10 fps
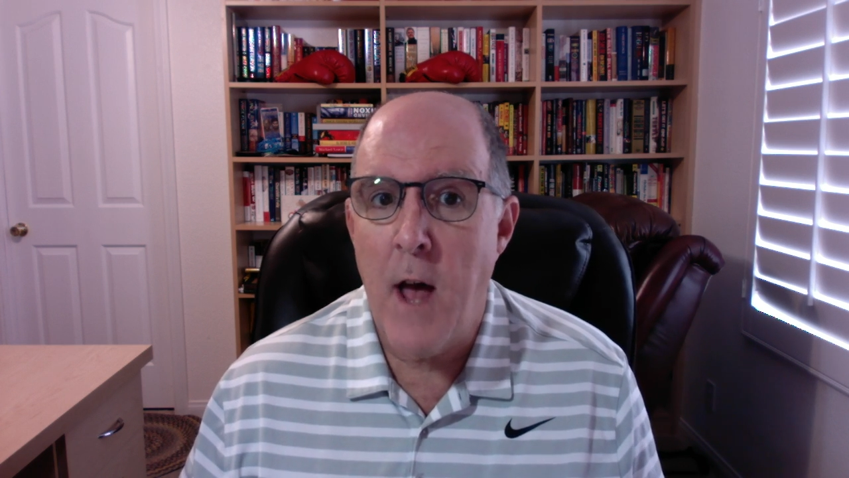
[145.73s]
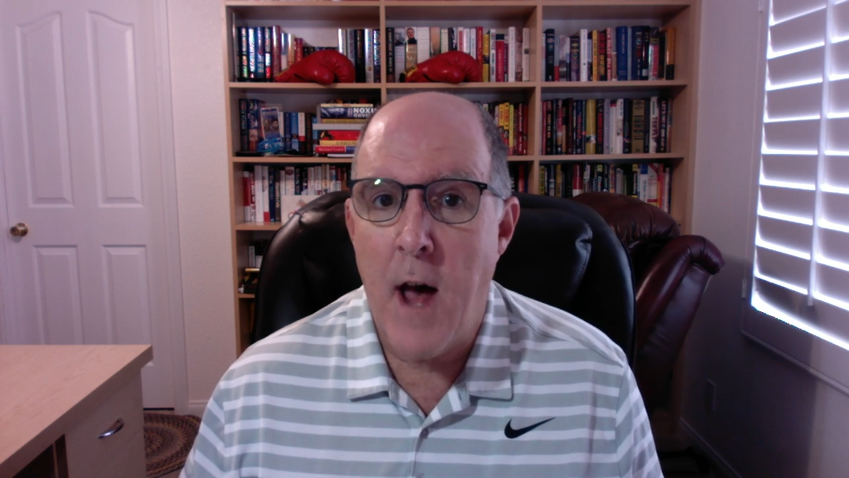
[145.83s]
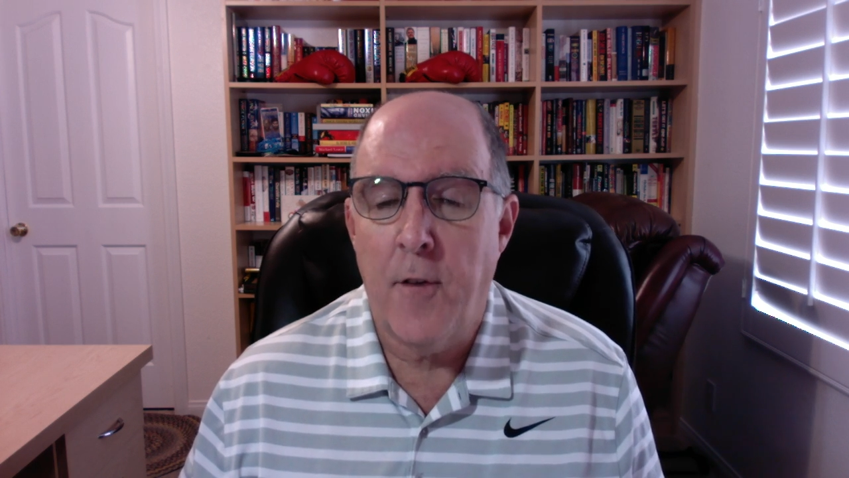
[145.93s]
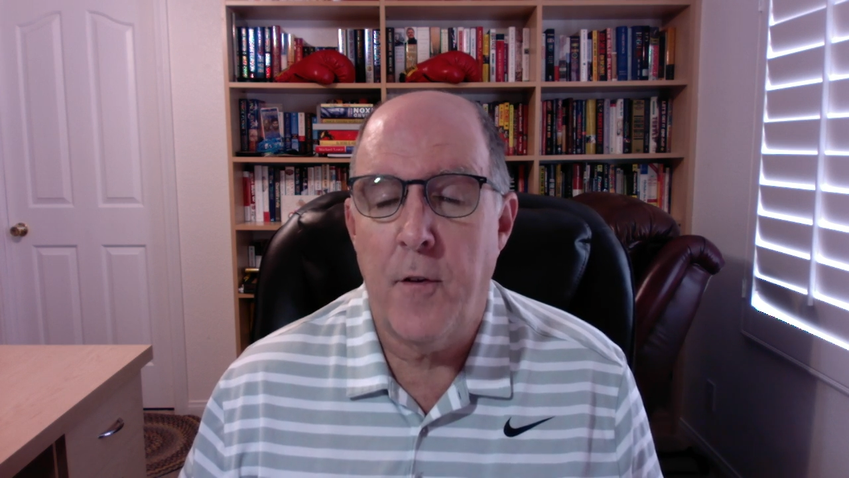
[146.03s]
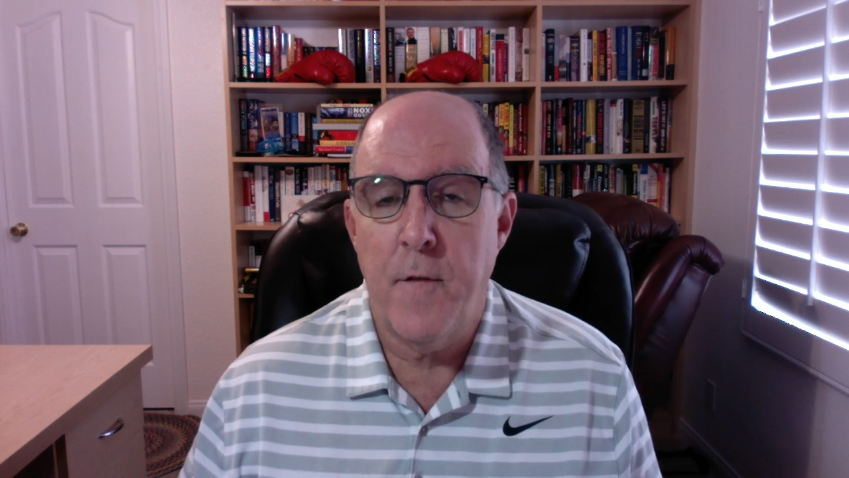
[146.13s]

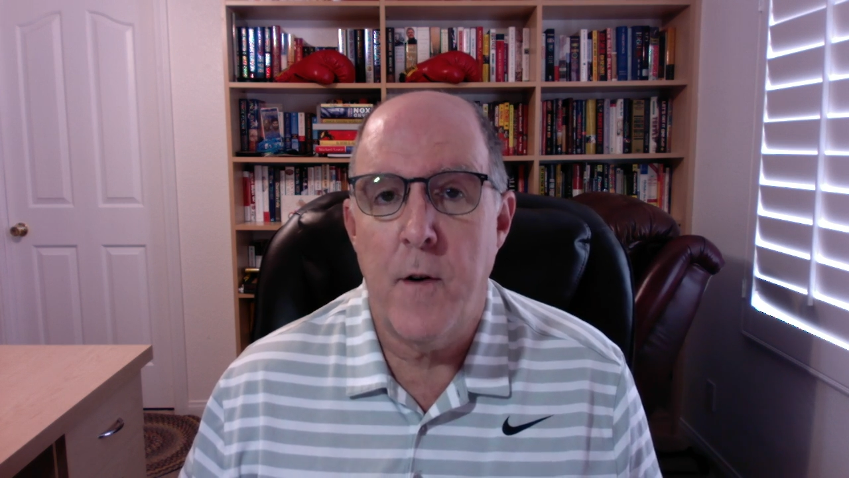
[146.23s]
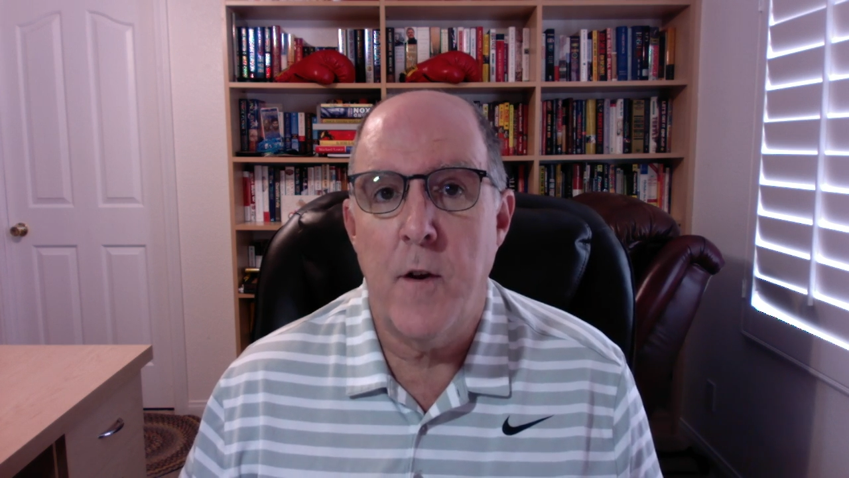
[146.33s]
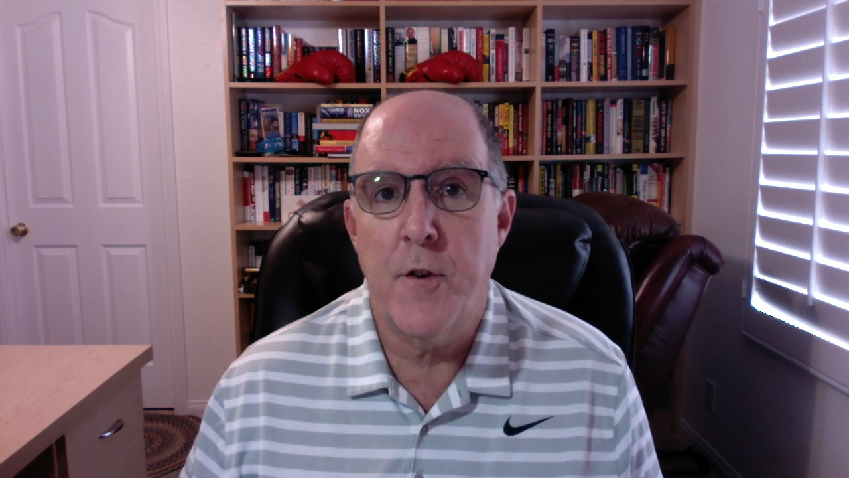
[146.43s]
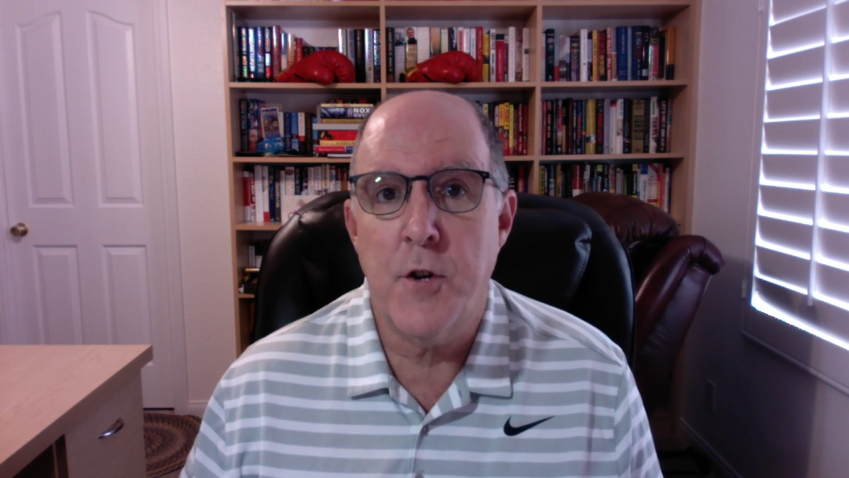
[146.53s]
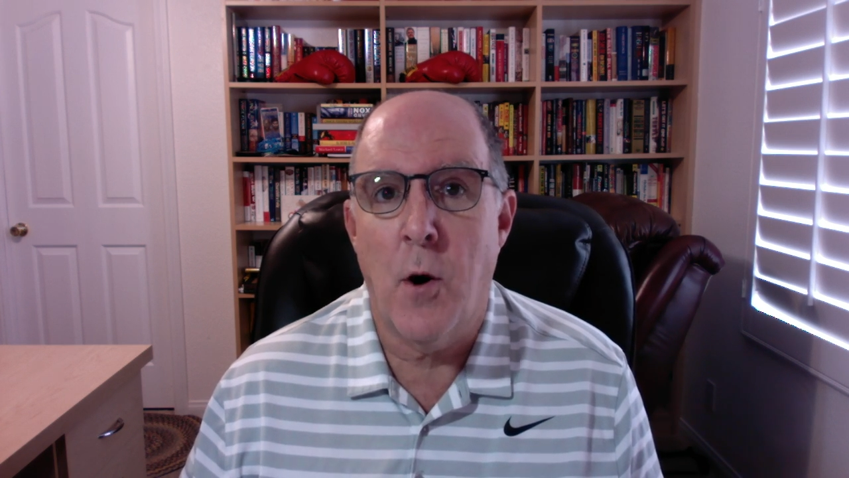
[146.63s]
has a
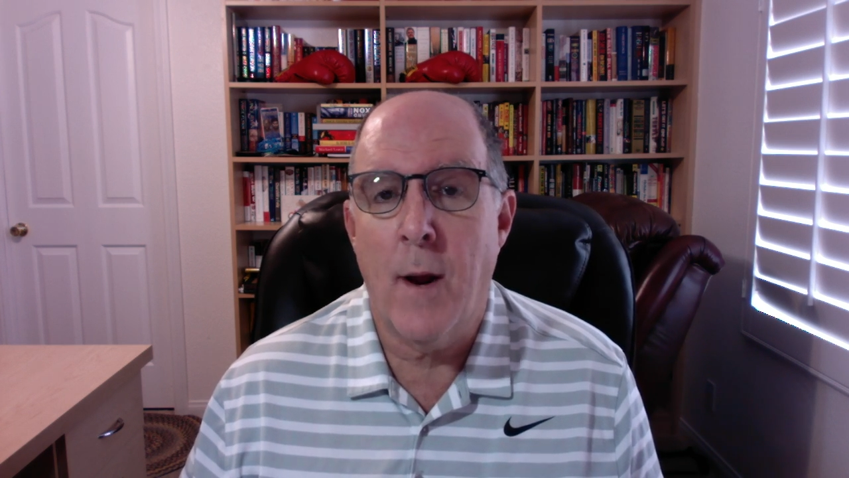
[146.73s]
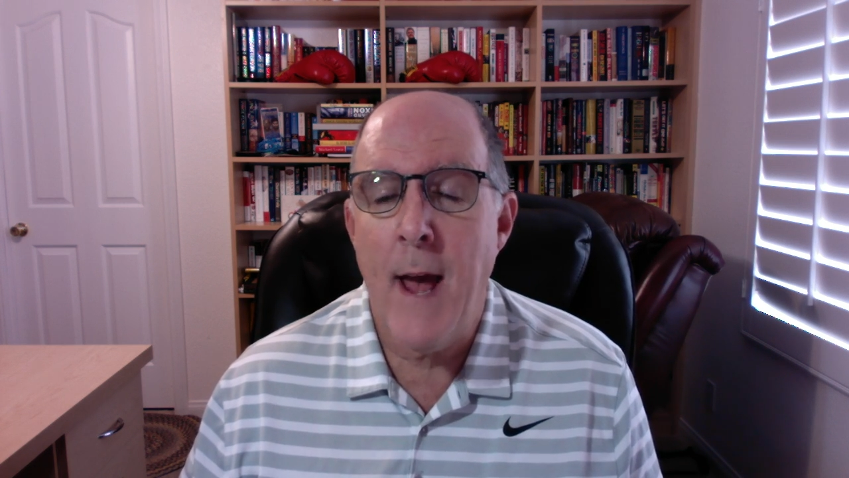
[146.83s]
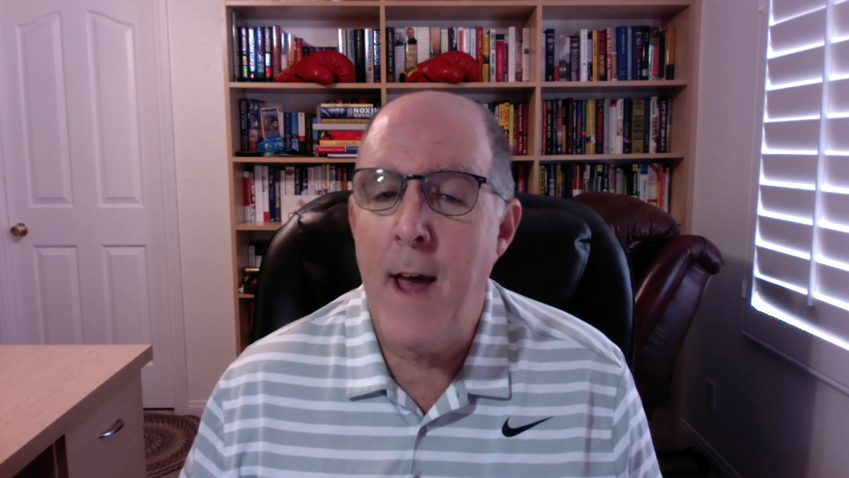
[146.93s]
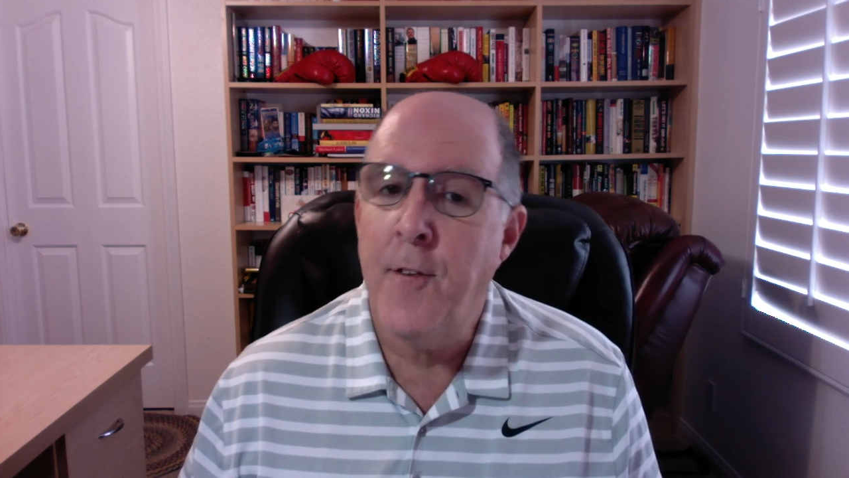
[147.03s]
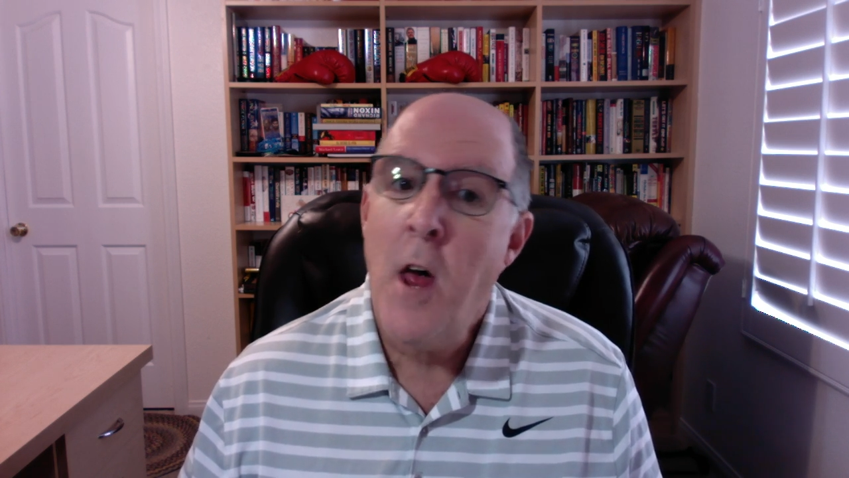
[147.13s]
very strong
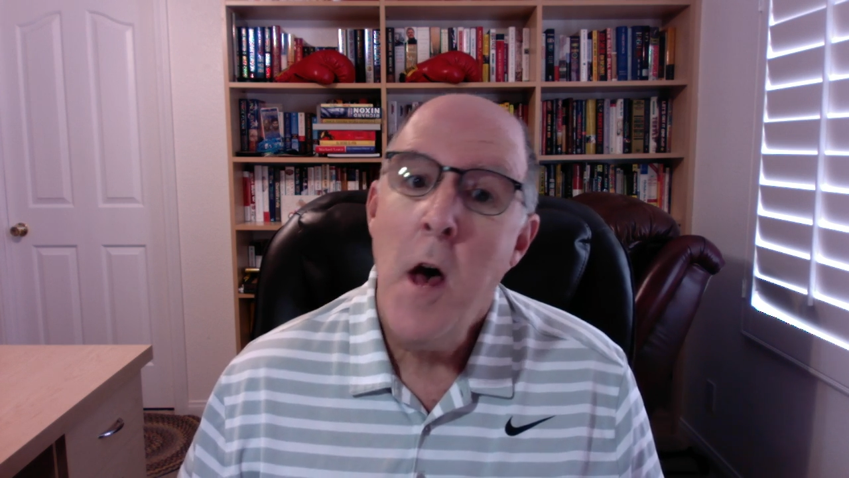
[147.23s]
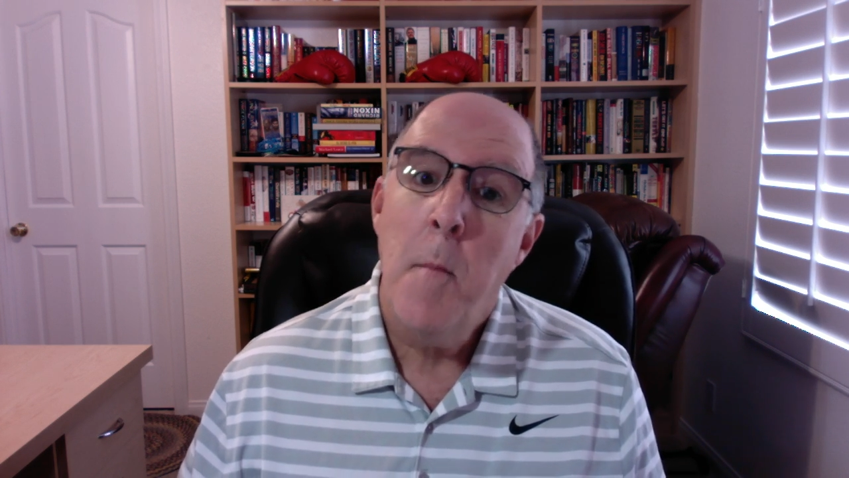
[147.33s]
case.